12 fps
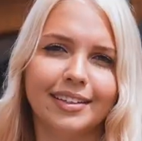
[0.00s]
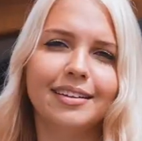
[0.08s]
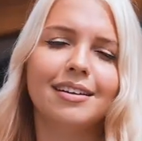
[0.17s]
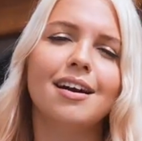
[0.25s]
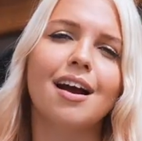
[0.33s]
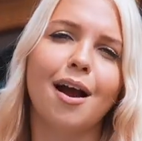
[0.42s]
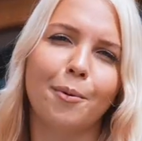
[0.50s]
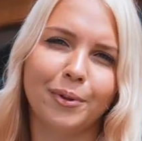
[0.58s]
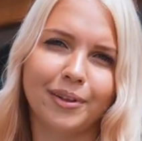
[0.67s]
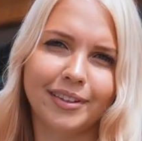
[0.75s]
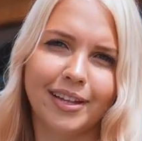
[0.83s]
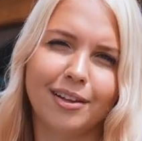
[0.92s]
here I
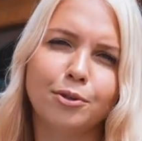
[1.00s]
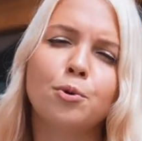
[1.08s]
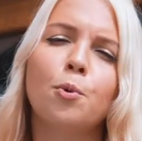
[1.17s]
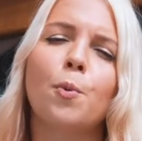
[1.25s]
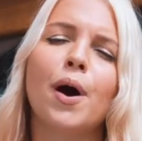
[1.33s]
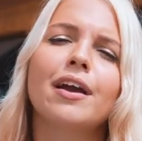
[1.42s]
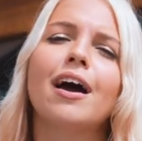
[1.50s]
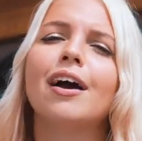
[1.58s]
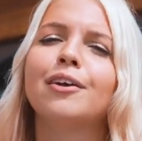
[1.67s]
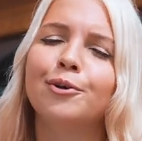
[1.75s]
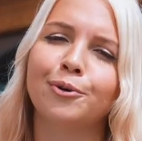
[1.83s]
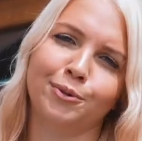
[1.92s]
will tell you why
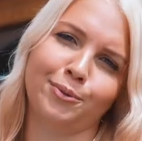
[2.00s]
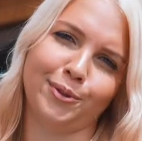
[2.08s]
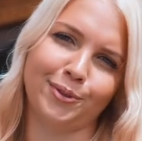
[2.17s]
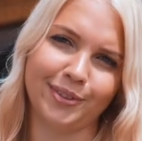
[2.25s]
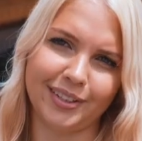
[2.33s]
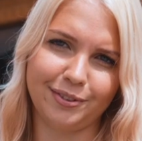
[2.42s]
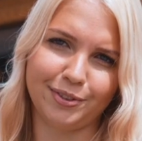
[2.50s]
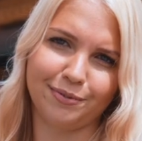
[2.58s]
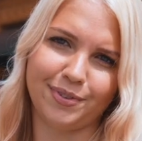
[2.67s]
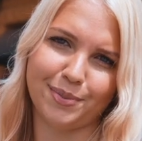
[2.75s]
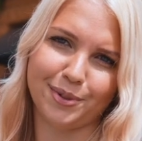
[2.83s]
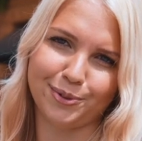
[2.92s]
I don't want to live in
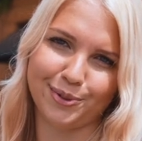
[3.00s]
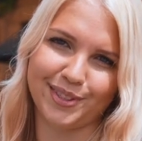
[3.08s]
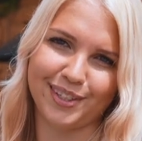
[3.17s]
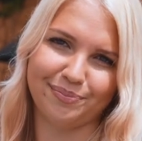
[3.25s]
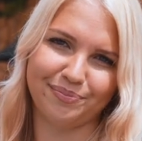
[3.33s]
Famagusta.